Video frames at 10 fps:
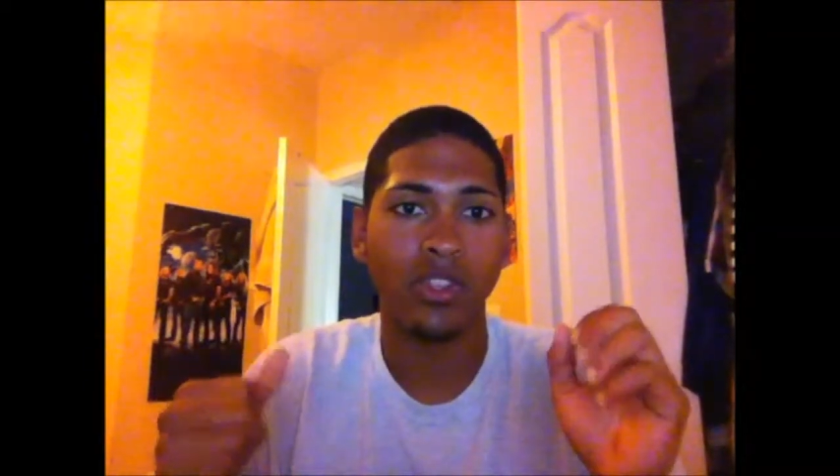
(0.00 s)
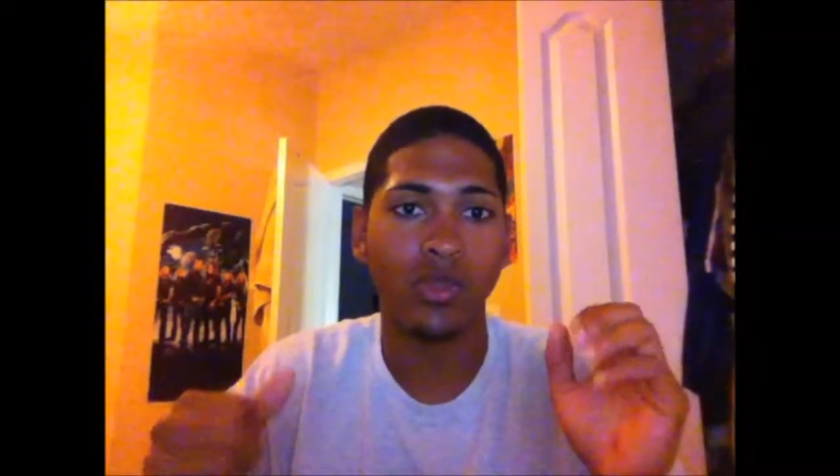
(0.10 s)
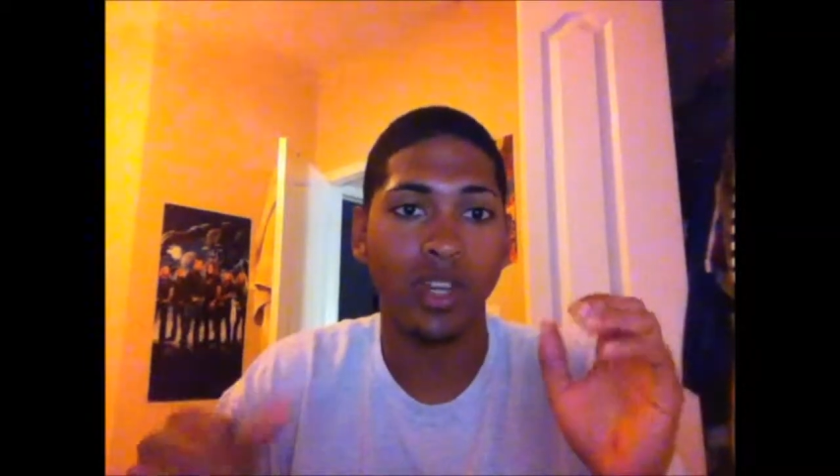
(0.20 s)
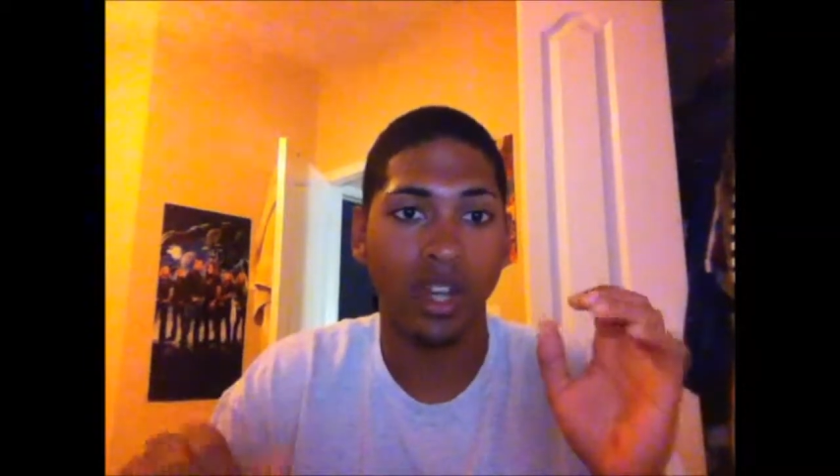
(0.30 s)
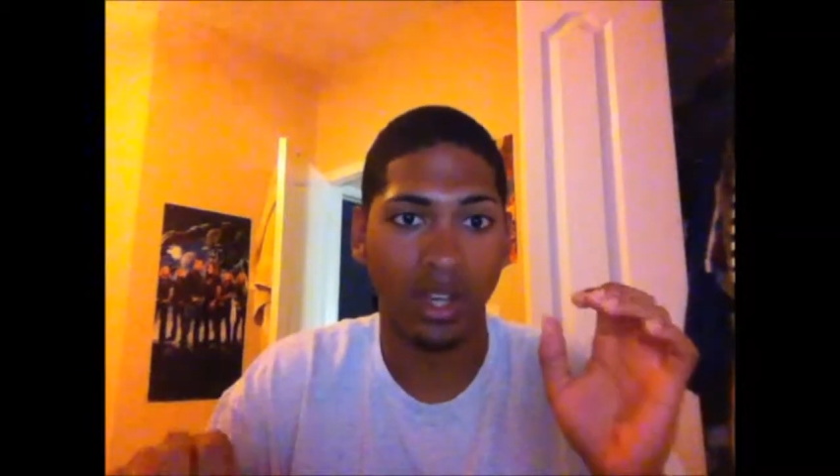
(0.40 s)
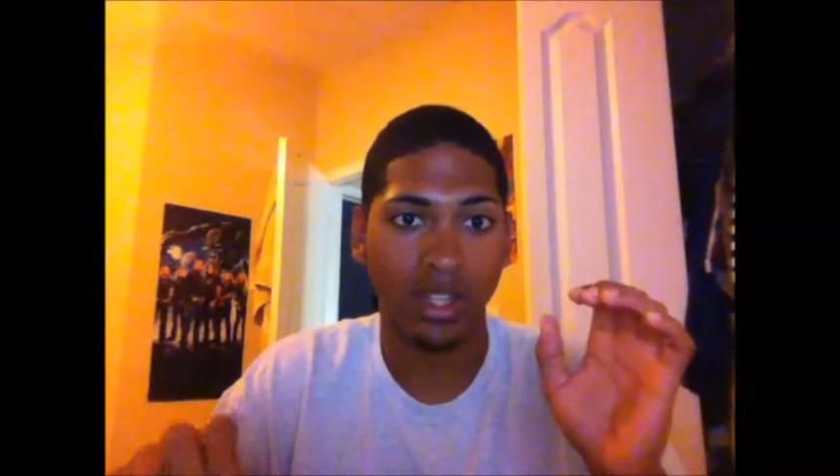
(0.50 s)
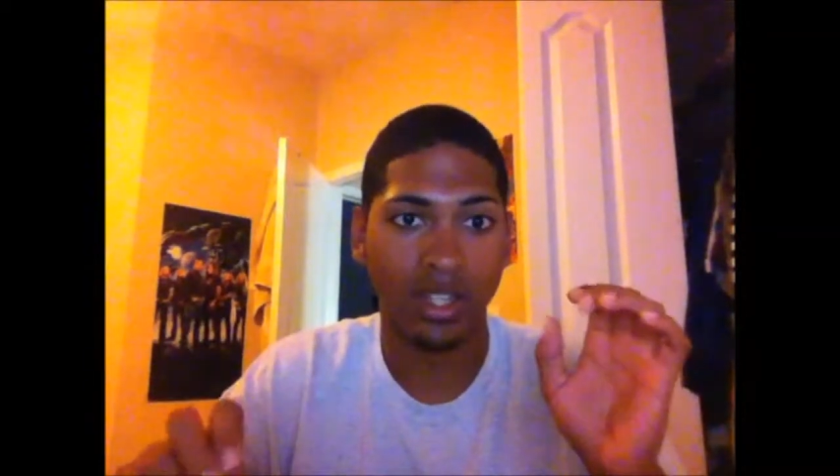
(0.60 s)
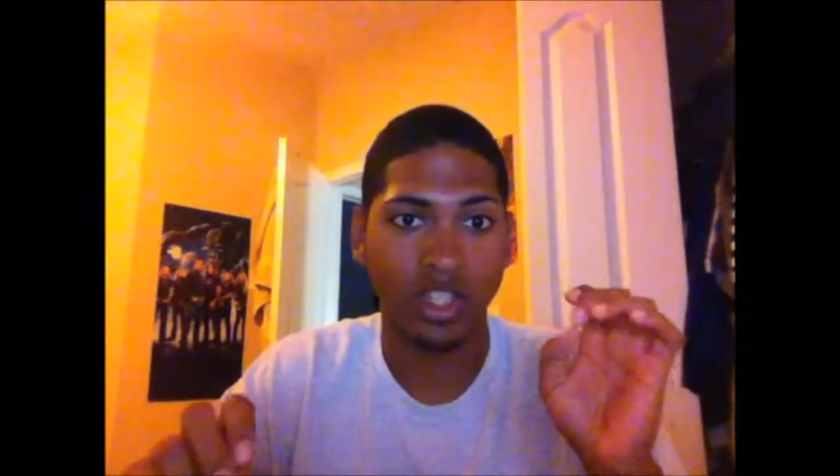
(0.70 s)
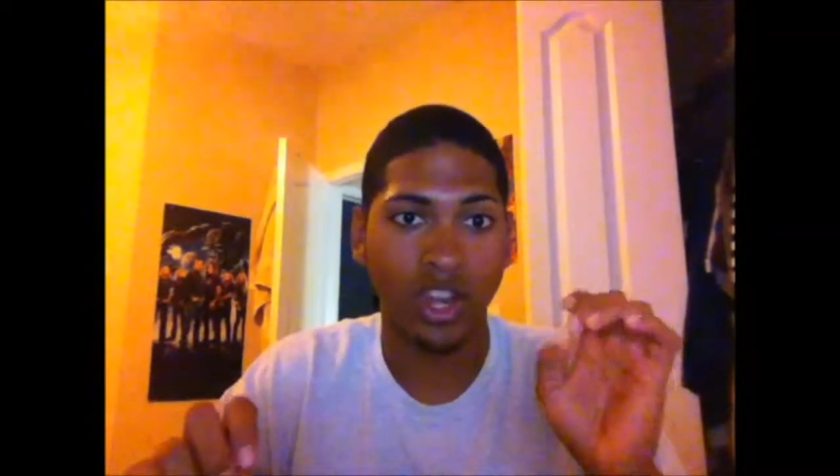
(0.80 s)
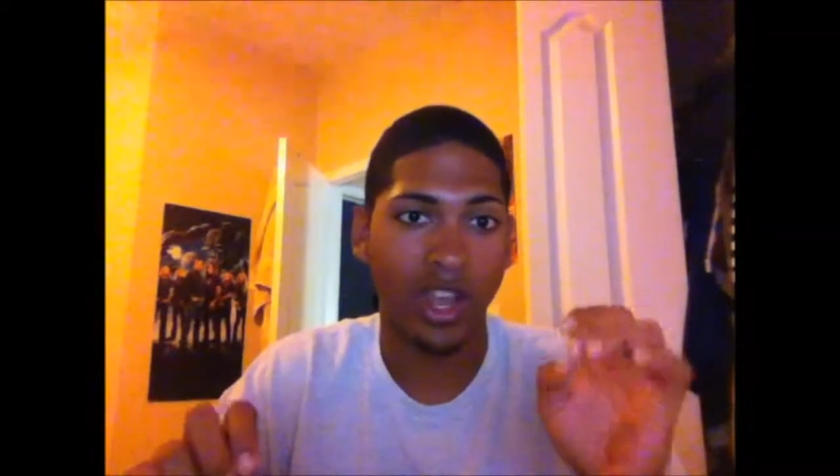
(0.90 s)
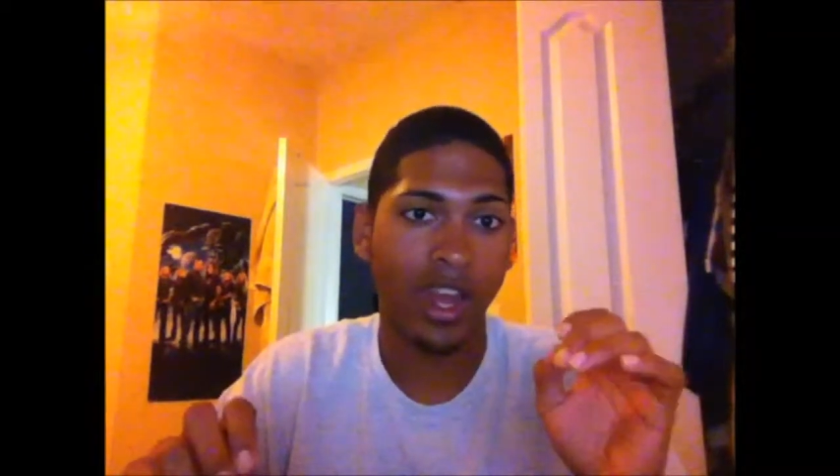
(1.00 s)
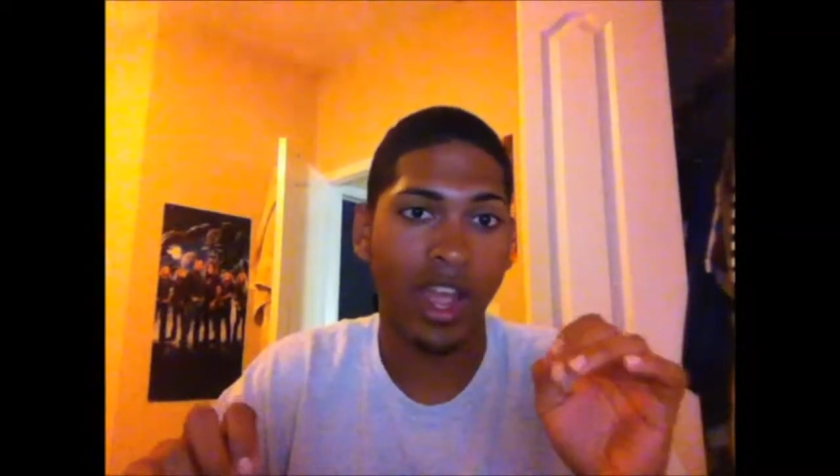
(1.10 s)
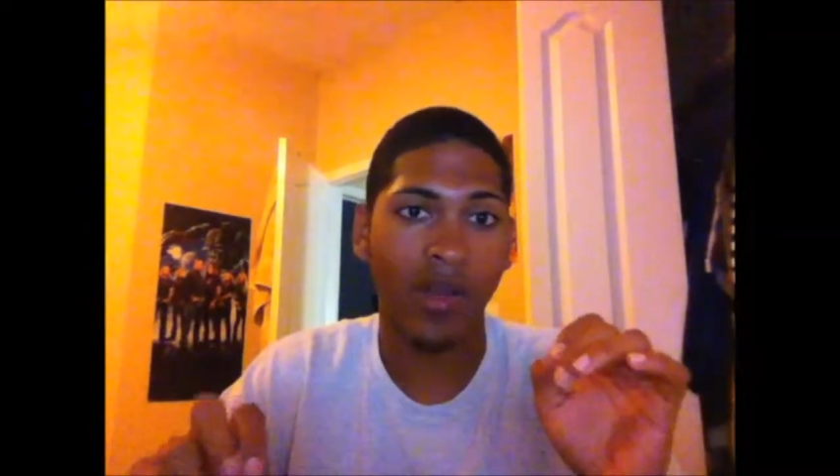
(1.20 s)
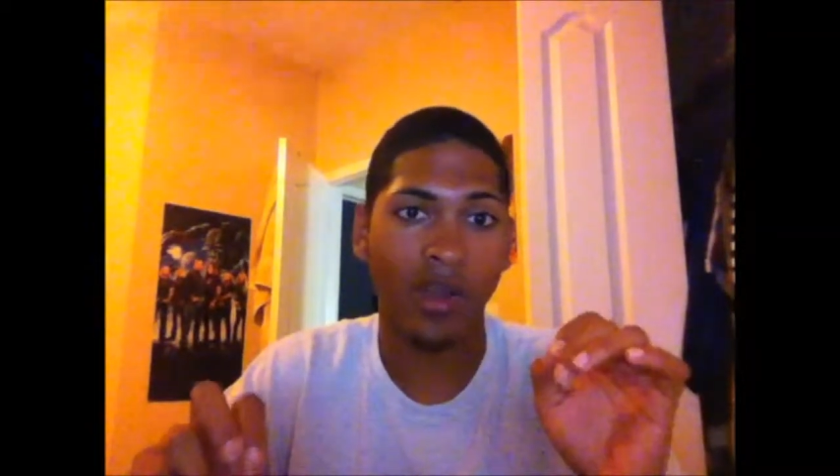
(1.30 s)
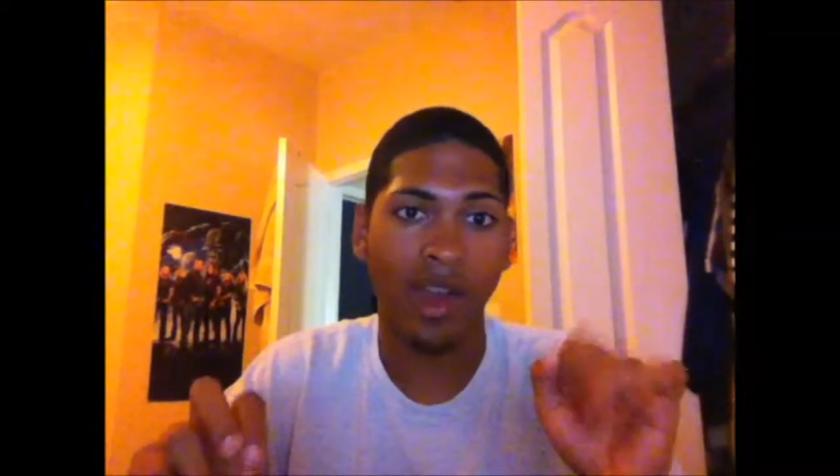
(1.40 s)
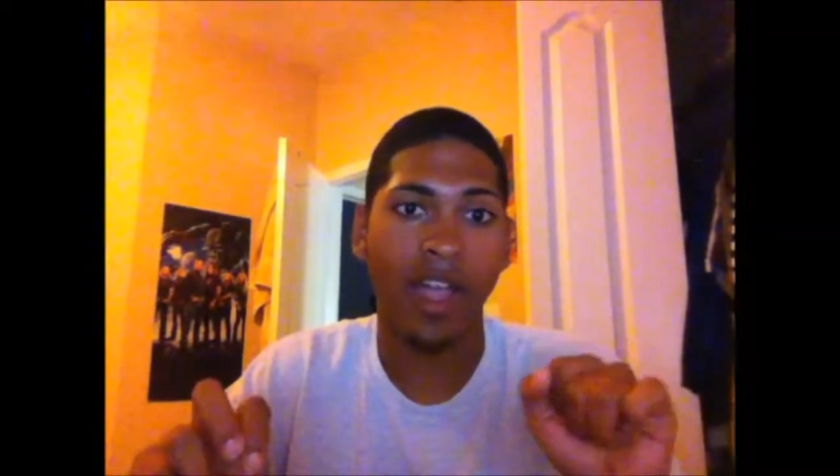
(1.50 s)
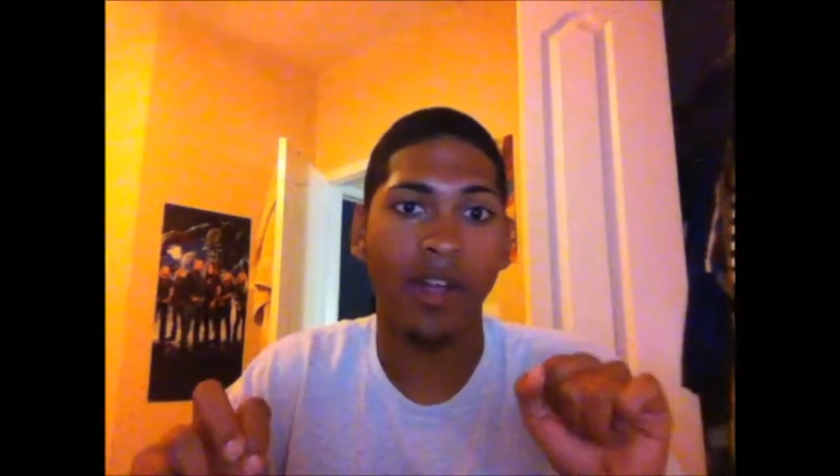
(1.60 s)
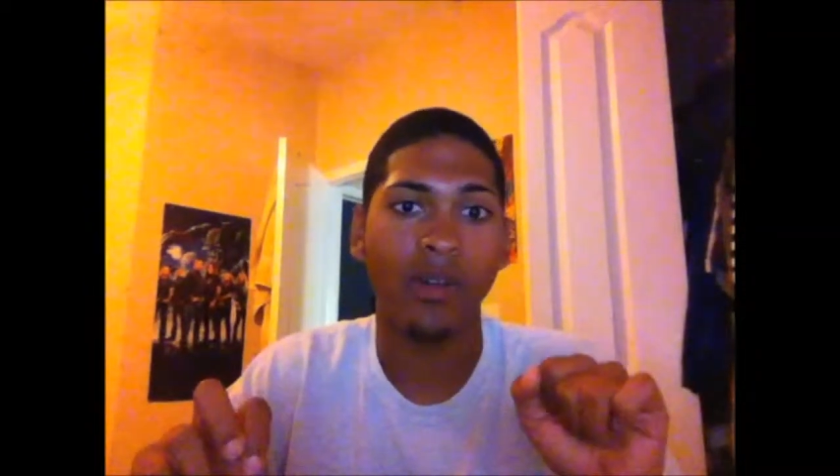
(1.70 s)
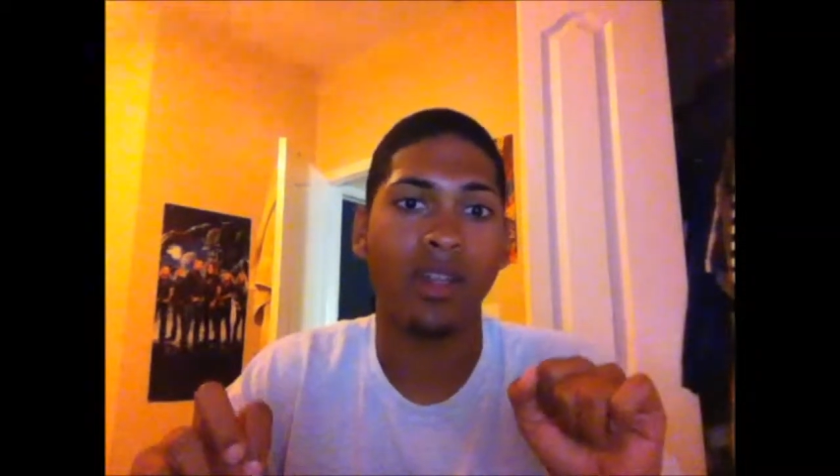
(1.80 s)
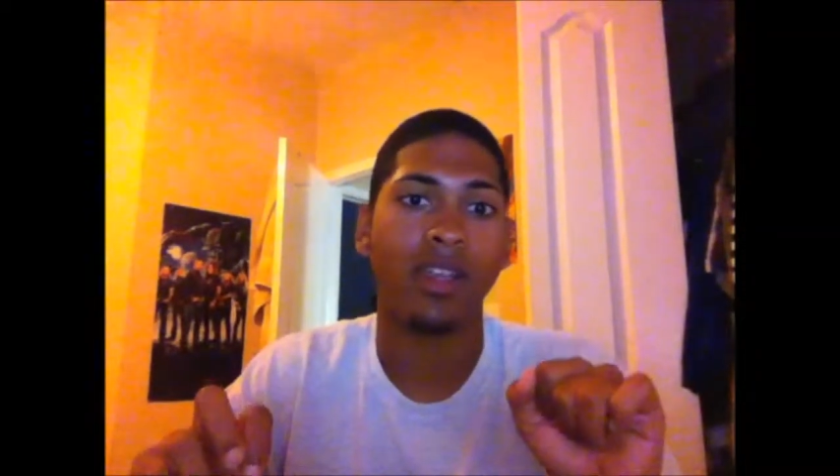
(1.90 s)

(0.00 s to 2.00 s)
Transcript: you need to check it out now.